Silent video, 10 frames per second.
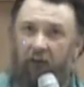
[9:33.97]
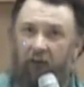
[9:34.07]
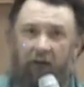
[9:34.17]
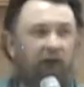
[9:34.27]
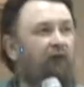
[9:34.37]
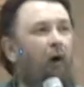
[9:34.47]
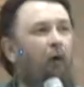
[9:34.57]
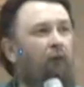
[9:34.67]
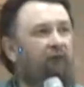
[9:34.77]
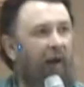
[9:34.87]
and in His
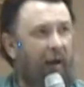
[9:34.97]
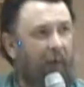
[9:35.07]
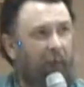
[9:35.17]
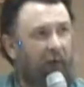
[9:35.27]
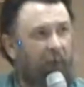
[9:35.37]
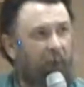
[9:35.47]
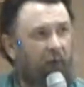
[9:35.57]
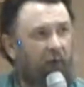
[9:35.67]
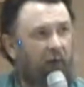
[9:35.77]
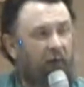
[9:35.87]
own timing
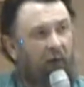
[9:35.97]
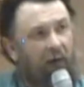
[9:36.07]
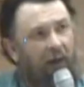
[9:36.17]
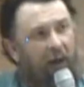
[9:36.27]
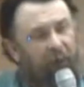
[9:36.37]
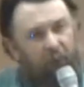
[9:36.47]
in our lives.